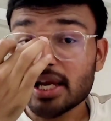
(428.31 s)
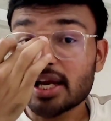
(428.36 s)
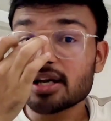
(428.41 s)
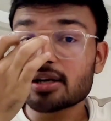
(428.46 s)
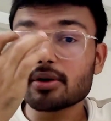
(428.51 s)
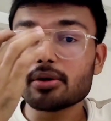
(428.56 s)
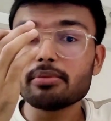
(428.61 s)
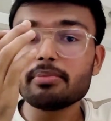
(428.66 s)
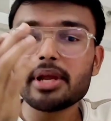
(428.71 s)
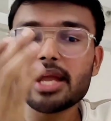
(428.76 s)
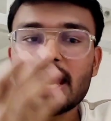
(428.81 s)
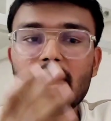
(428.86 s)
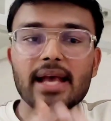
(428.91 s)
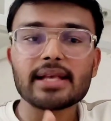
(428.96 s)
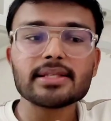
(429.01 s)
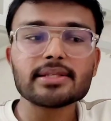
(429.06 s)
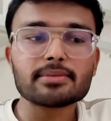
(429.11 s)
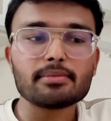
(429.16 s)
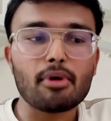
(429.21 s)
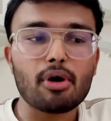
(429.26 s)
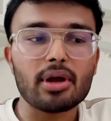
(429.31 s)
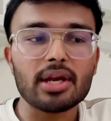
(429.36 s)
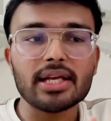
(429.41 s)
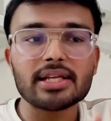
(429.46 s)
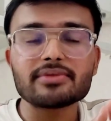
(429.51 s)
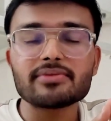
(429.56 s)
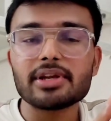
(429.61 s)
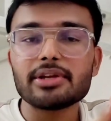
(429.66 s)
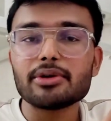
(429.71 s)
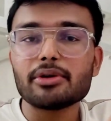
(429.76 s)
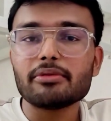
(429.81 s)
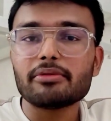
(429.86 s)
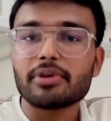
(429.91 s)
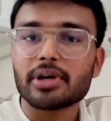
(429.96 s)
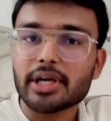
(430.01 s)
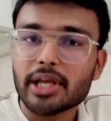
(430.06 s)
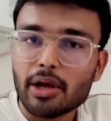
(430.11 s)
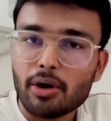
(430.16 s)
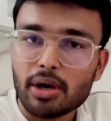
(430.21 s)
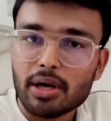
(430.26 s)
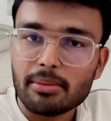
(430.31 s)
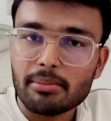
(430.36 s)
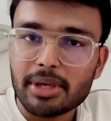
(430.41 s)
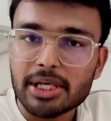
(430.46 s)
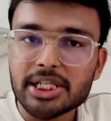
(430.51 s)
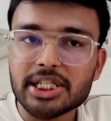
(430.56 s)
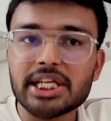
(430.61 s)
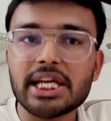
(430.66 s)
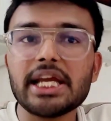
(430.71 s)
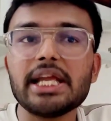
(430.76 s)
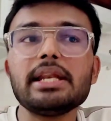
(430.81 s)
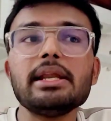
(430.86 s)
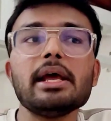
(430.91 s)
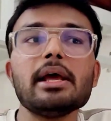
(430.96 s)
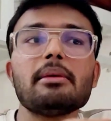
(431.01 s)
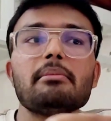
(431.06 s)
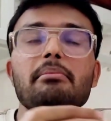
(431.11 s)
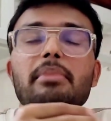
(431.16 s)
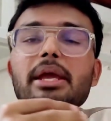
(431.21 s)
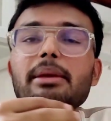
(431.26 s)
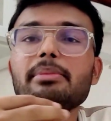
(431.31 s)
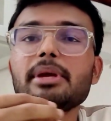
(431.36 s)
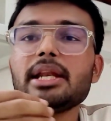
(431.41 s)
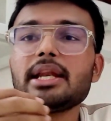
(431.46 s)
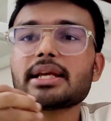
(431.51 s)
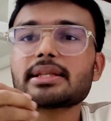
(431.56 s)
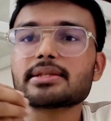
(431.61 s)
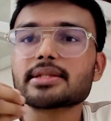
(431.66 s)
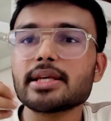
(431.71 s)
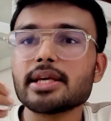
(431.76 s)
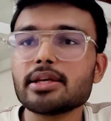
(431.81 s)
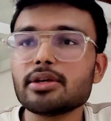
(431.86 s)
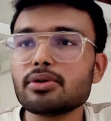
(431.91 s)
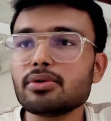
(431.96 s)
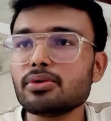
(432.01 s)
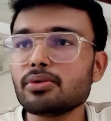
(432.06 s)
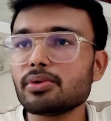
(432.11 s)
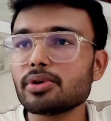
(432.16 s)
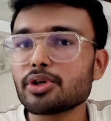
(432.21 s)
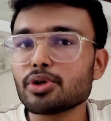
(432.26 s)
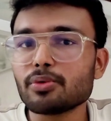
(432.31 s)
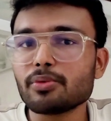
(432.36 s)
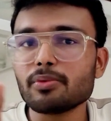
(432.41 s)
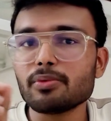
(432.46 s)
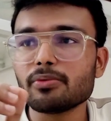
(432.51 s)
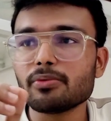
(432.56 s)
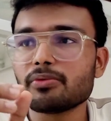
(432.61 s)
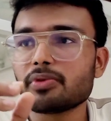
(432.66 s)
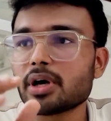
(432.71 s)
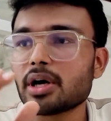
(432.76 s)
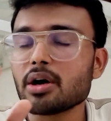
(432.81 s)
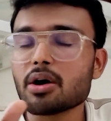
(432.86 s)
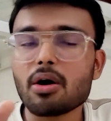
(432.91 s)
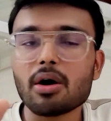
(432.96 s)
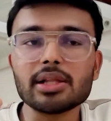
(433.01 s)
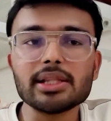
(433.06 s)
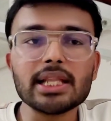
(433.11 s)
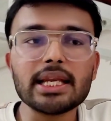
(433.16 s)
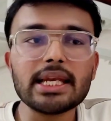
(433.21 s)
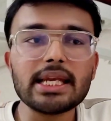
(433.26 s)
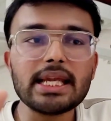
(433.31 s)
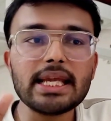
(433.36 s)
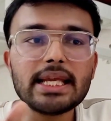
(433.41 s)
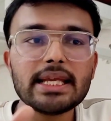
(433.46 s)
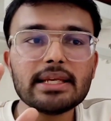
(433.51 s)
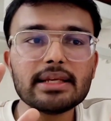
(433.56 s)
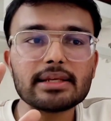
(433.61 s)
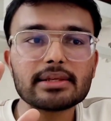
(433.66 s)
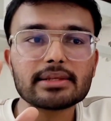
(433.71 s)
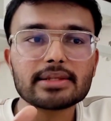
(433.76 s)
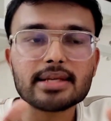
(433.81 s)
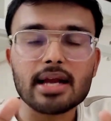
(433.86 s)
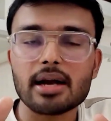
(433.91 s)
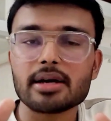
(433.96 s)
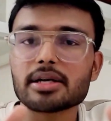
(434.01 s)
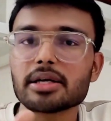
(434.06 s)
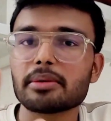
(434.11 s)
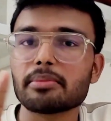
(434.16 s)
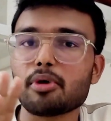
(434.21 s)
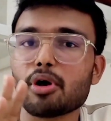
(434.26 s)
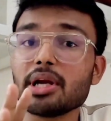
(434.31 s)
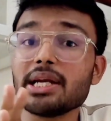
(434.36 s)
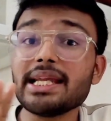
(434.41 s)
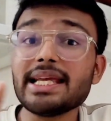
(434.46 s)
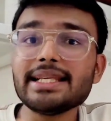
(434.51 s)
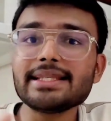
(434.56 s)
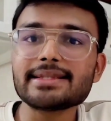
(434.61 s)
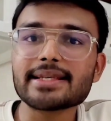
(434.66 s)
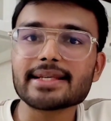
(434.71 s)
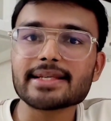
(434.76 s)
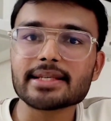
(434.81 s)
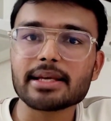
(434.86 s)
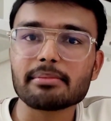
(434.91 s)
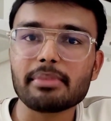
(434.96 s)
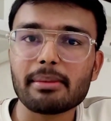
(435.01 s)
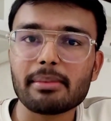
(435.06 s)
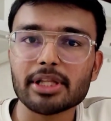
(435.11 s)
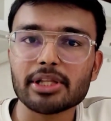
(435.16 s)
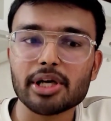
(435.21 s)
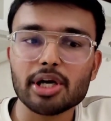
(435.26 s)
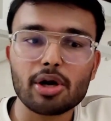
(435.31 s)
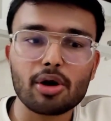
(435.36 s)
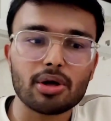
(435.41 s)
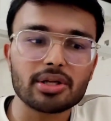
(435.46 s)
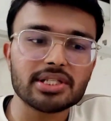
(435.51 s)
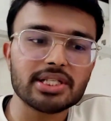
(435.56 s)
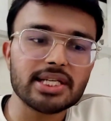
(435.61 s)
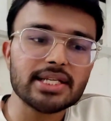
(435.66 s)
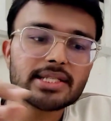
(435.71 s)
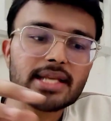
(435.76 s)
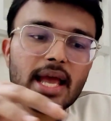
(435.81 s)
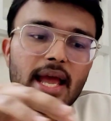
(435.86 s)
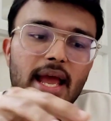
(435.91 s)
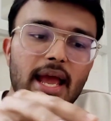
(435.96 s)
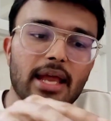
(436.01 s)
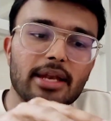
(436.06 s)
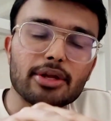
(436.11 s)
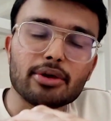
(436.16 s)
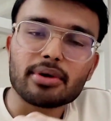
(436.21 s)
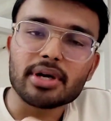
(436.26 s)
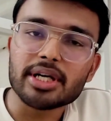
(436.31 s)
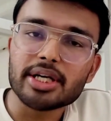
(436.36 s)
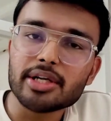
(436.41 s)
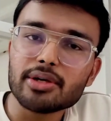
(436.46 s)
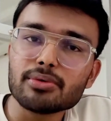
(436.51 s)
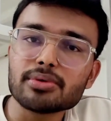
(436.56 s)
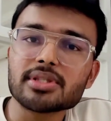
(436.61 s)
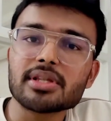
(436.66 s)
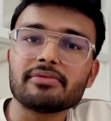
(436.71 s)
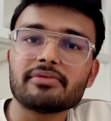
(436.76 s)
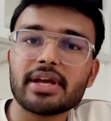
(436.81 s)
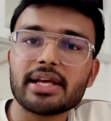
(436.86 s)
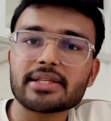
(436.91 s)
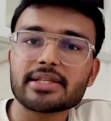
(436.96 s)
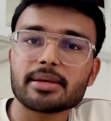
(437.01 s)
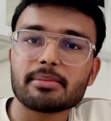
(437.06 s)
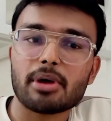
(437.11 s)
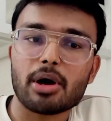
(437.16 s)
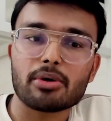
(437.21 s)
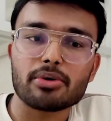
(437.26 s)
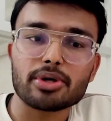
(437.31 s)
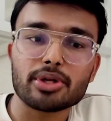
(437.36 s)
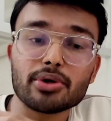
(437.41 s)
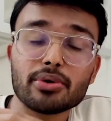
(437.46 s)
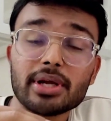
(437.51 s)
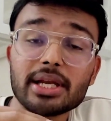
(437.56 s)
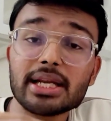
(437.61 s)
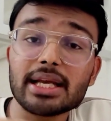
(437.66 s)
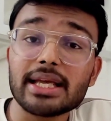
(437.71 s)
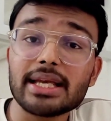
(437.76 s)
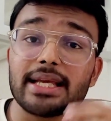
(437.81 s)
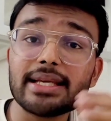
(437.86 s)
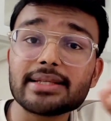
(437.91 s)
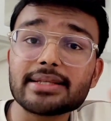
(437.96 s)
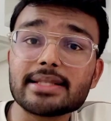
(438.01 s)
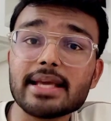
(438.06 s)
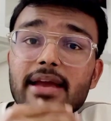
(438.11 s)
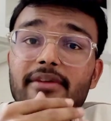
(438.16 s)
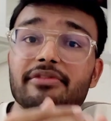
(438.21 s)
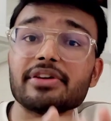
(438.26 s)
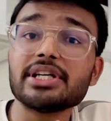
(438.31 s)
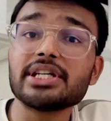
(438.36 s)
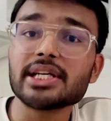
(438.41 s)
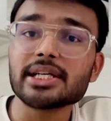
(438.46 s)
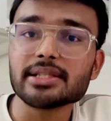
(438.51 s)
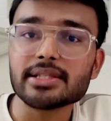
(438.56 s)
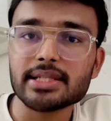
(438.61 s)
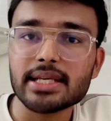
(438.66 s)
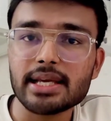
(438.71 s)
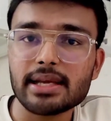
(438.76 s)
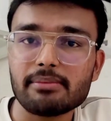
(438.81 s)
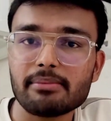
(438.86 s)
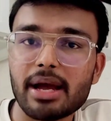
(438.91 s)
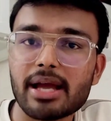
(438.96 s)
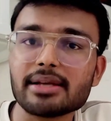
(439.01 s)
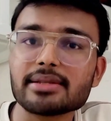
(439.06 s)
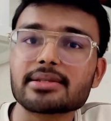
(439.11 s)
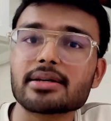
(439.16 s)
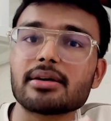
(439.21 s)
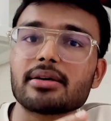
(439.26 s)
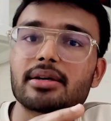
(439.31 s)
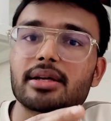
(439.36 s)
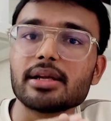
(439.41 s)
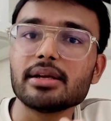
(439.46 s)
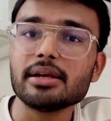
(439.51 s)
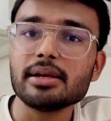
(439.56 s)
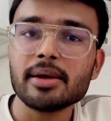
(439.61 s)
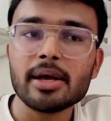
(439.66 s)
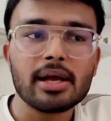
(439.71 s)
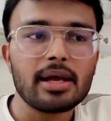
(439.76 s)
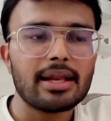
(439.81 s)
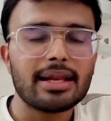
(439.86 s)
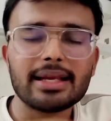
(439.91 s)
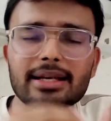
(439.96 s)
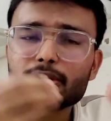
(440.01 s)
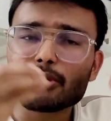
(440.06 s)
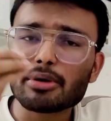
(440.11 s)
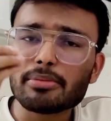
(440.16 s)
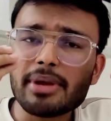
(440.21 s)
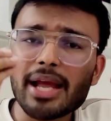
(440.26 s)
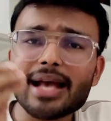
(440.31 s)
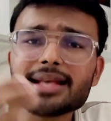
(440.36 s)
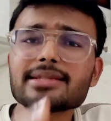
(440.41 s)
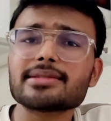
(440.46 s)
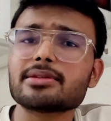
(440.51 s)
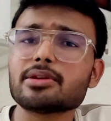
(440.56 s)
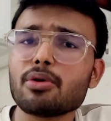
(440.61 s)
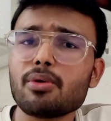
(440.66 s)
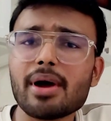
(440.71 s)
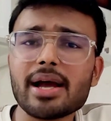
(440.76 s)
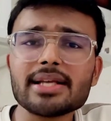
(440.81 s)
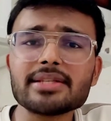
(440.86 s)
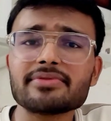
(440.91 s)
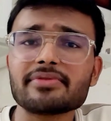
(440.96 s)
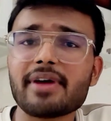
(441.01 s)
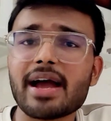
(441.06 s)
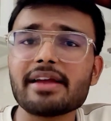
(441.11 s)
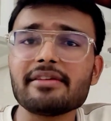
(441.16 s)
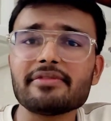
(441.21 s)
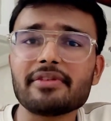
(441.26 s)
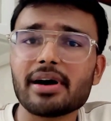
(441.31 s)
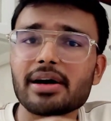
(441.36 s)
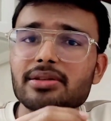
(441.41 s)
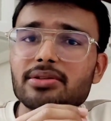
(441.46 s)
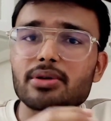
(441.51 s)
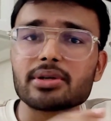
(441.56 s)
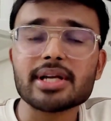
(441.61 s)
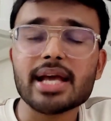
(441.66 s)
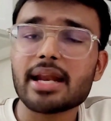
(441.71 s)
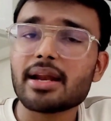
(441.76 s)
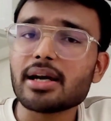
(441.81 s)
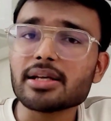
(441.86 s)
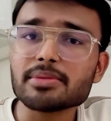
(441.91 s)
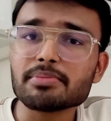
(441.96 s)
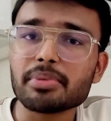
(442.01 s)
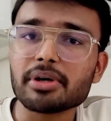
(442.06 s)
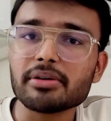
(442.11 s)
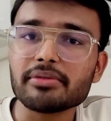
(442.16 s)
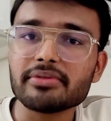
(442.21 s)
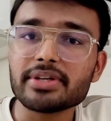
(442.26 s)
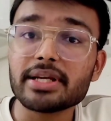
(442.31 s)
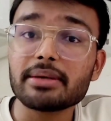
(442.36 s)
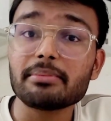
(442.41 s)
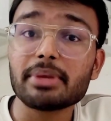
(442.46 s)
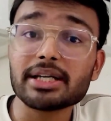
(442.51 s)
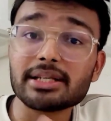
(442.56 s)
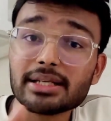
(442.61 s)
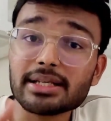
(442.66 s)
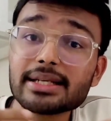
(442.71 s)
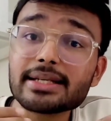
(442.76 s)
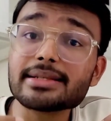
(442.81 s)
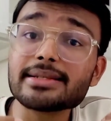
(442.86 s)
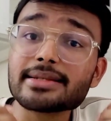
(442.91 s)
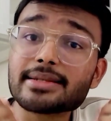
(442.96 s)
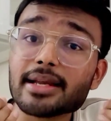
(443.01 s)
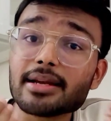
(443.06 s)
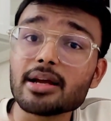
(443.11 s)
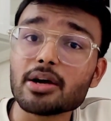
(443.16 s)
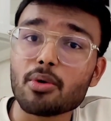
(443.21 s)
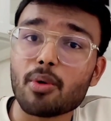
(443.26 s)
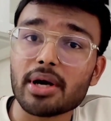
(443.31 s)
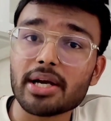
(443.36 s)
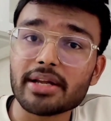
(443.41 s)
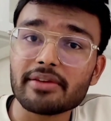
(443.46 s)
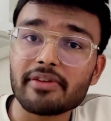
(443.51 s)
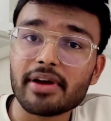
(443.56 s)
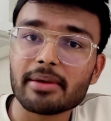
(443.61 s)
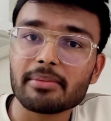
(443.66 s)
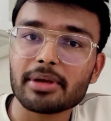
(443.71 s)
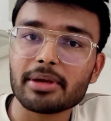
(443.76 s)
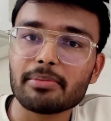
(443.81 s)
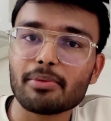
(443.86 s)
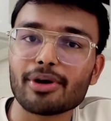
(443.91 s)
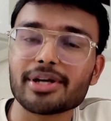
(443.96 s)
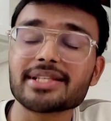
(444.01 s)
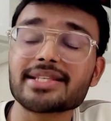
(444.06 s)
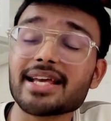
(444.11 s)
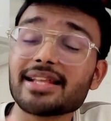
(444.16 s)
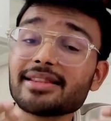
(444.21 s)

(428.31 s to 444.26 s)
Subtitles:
It could be as small as when you're working on a machine, maybe let's say you work on the lean startup or lean Six Sigma methodologies, and you reduce the waste amount, you increase the efficiency by a certain, it could be as low as 5 hours or 10 hours per week, but it is still a quantifiable points.